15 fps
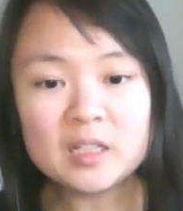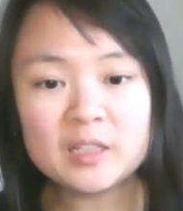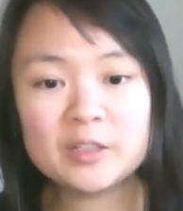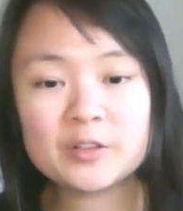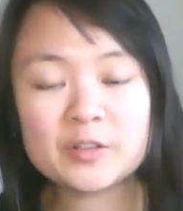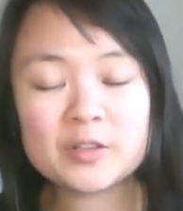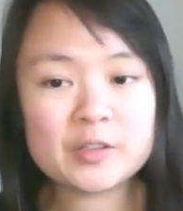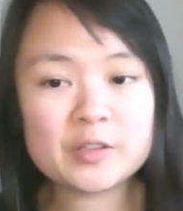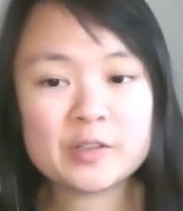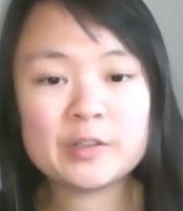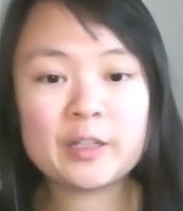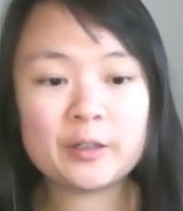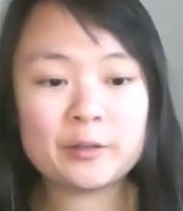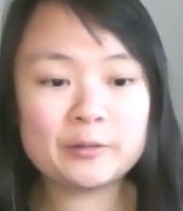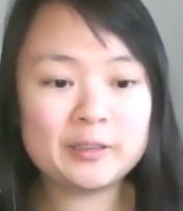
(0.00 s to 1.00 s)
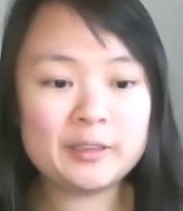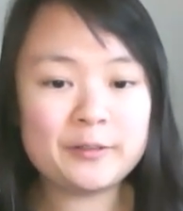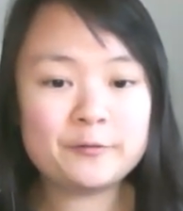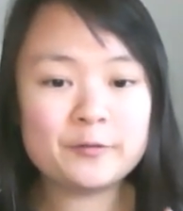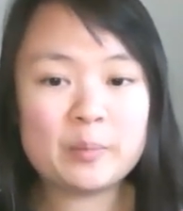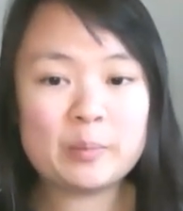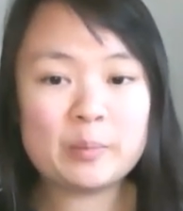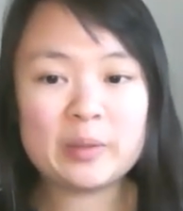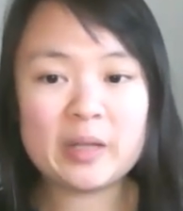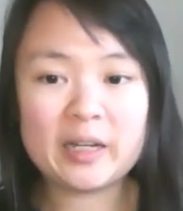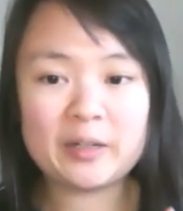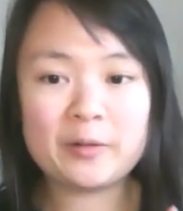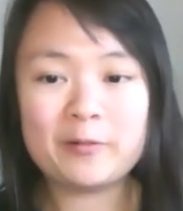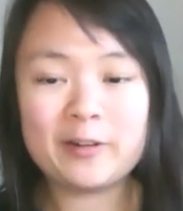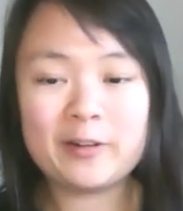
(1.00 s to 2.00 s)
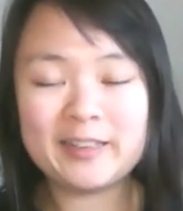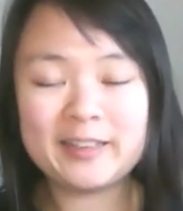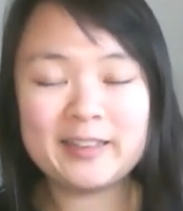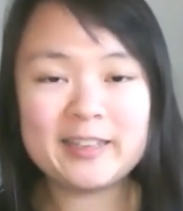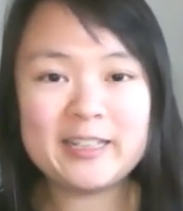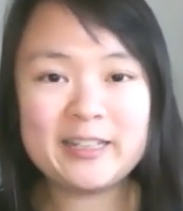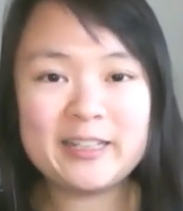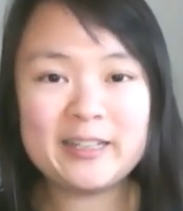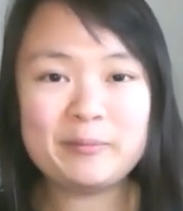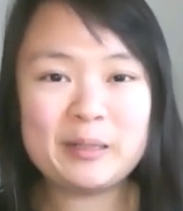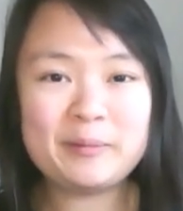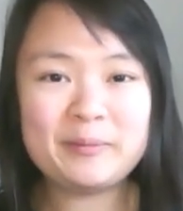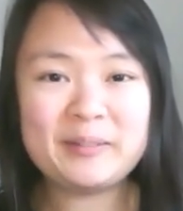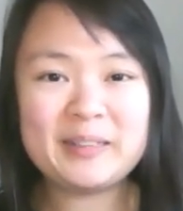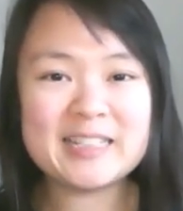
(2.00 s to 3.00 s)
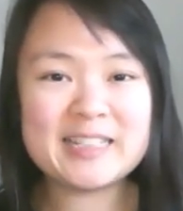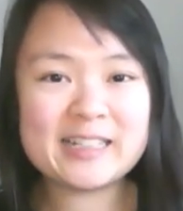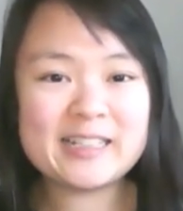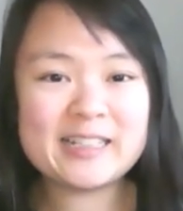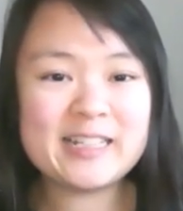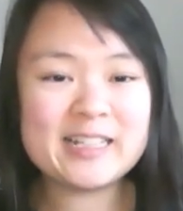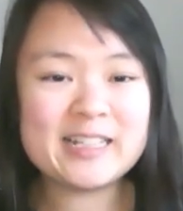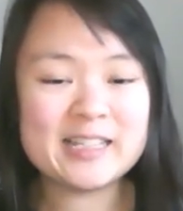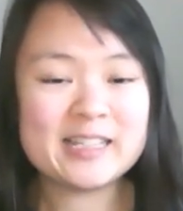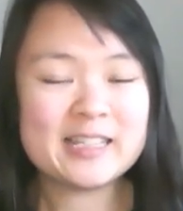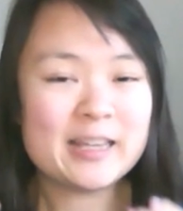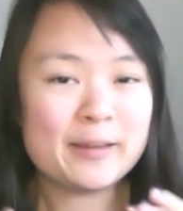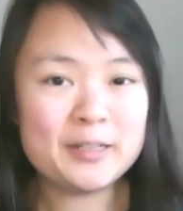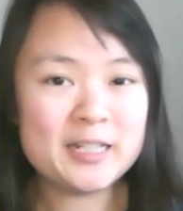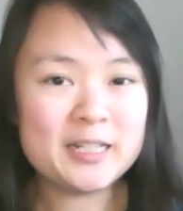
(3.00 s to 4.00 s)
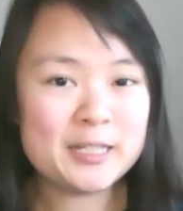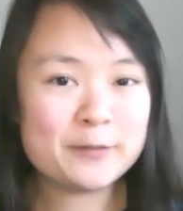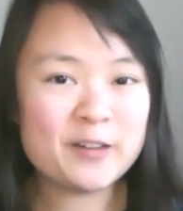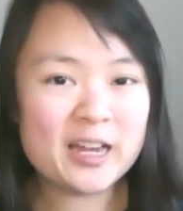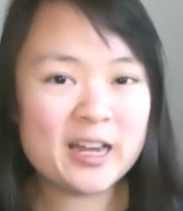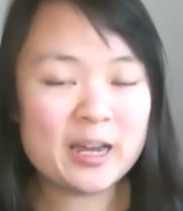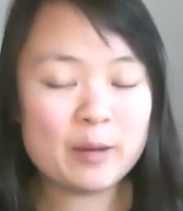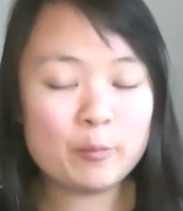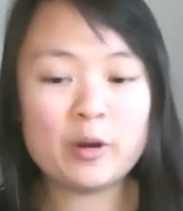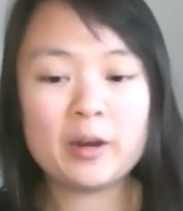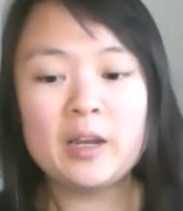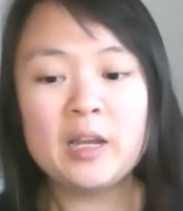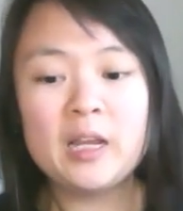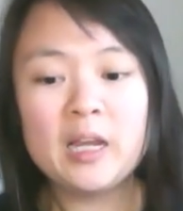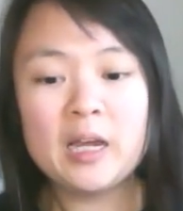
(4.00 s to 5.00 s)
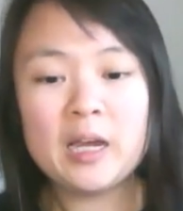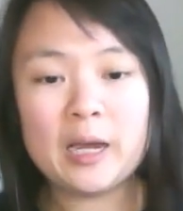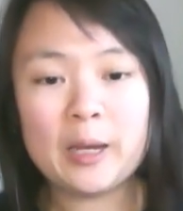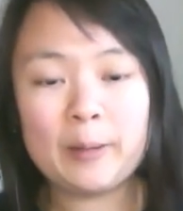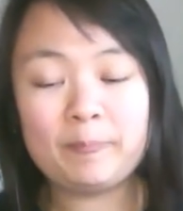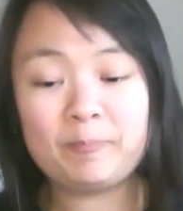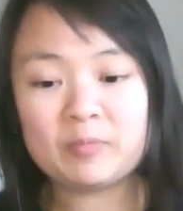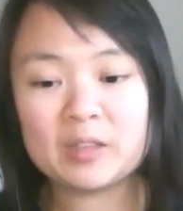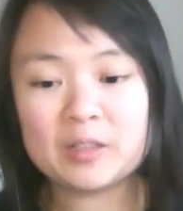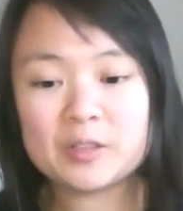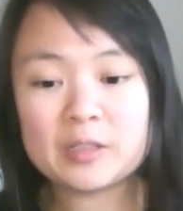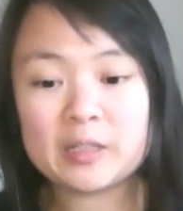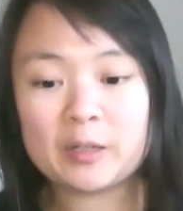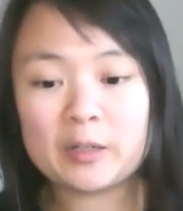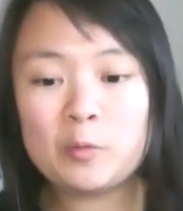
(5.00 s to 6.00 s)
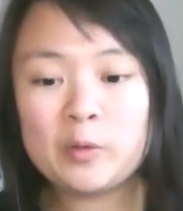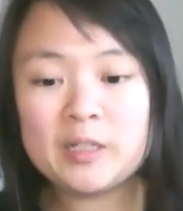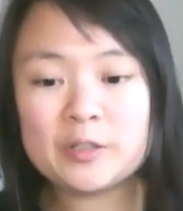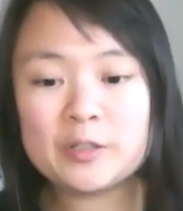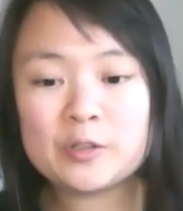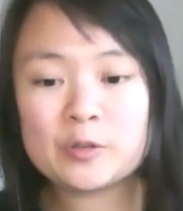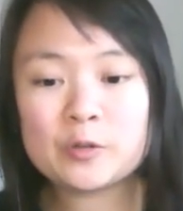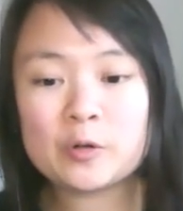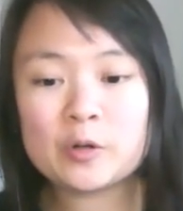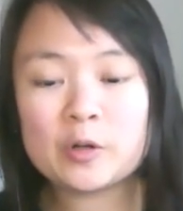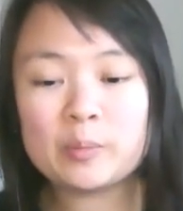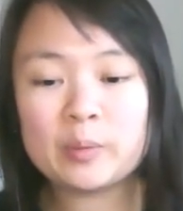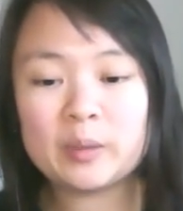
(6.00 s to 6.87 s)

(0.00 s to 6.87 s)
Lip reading: There's also like a really fun black and white theme, maybe in the 60s and 70s vibe, where there's like wind and storm,